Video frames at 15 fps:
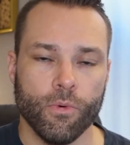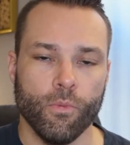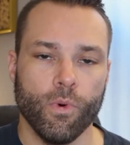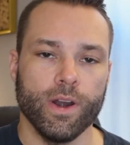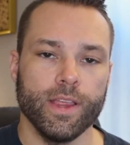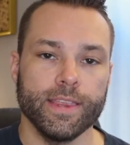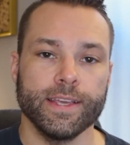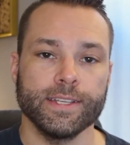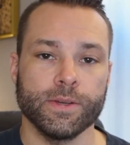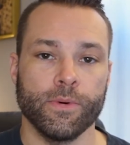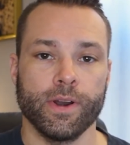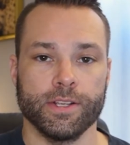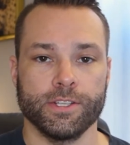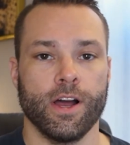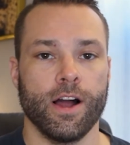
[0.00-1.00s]
one of the things I
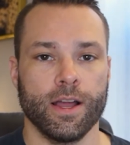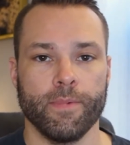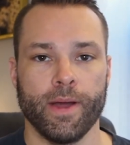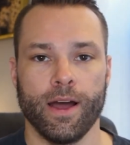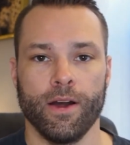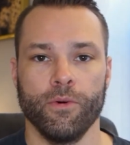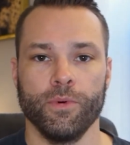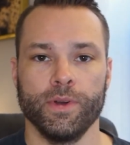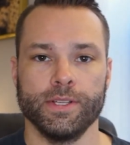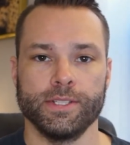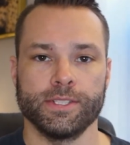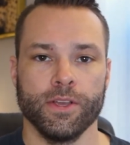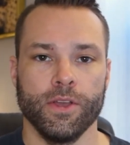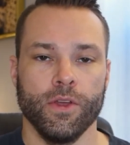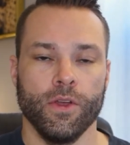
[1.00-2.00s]
wanted to talk about
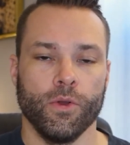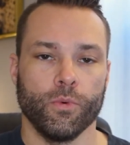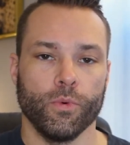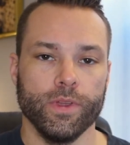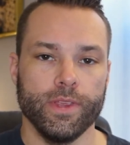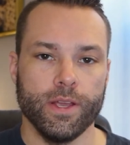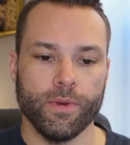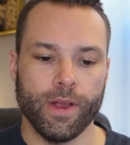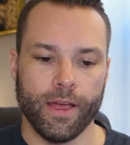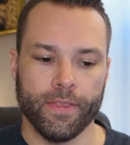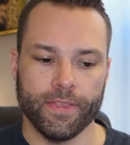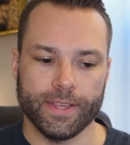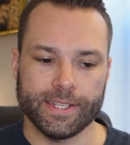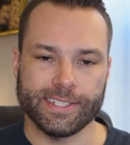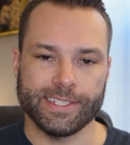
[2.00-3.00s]
was really
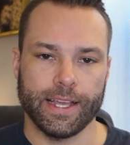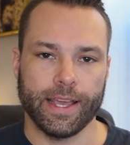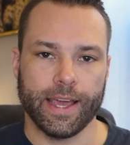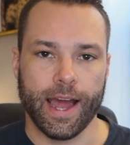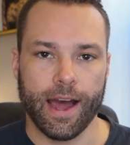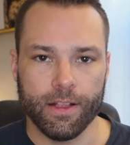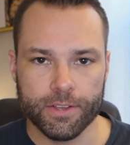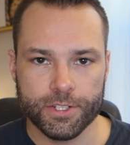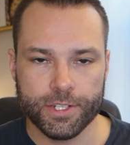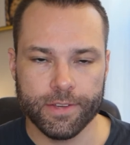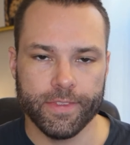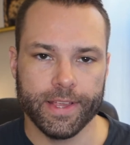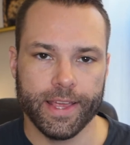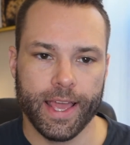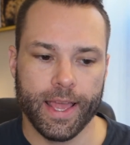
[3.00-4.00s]
around the psychology
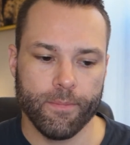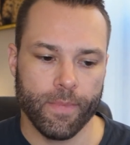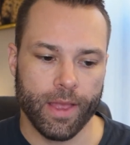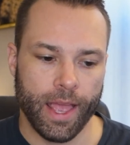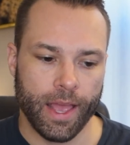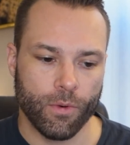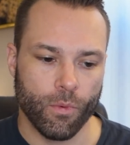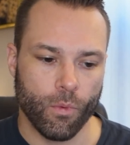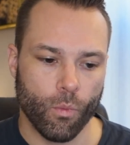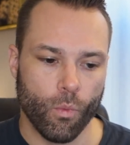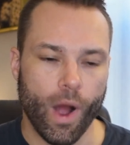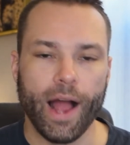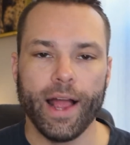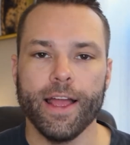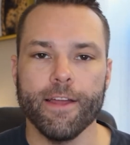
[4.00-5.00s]
of the game and
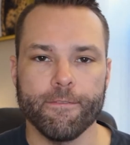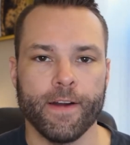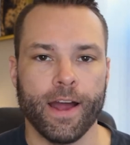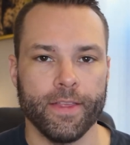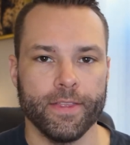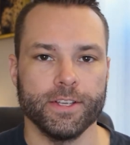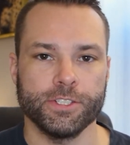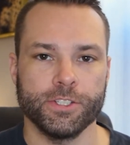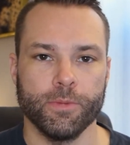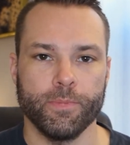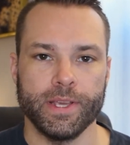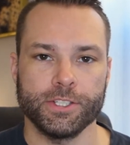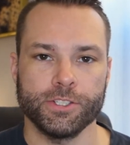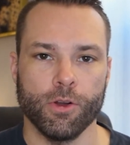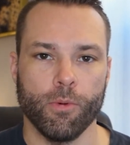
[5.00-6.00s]
why I found this to
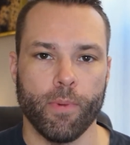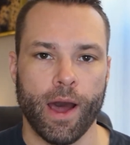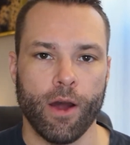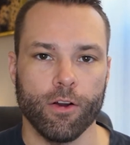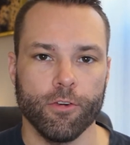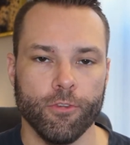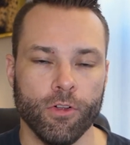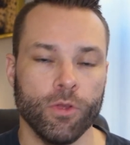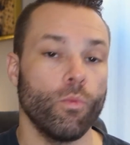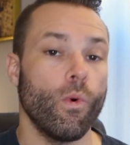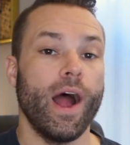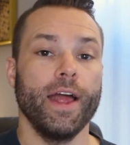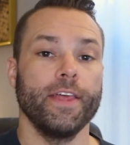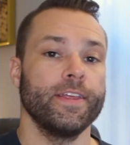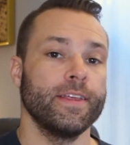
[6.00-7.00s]
be so powerful and
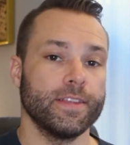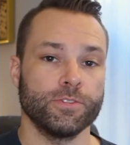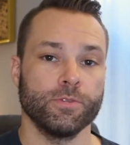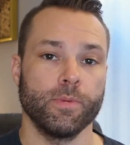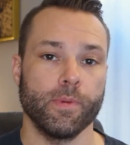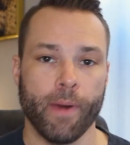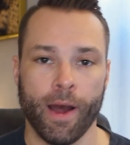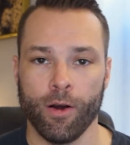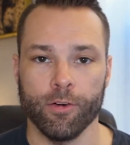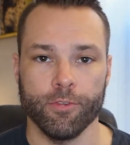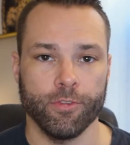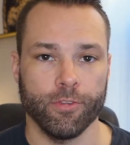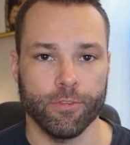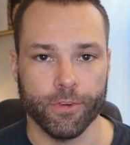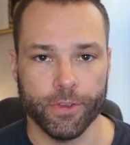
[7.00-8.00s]
why I think this will be
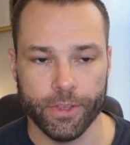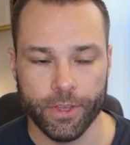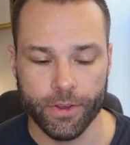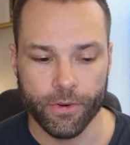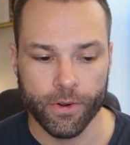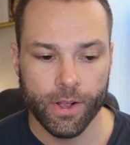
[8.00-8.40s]
powerful for you.